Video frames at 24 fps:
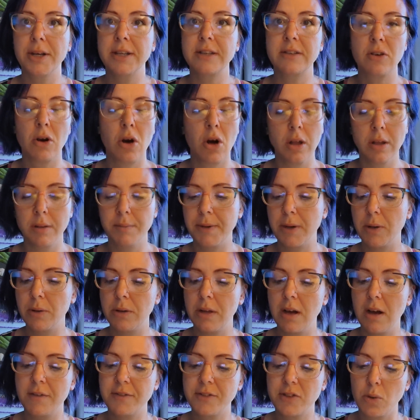It's all about
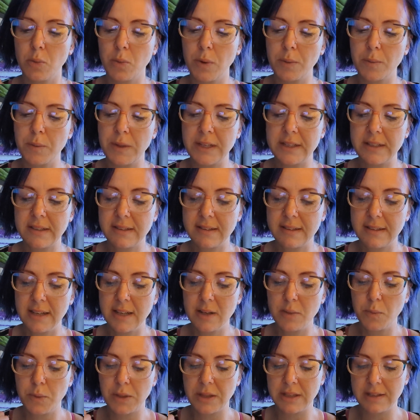love. So when we
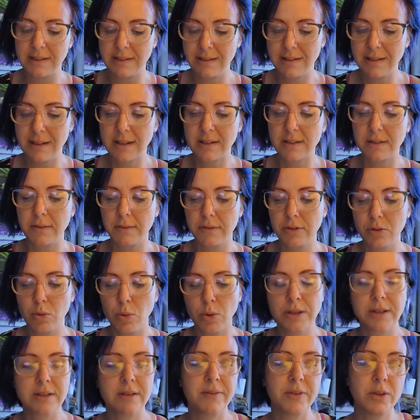sit with a Six of Swords,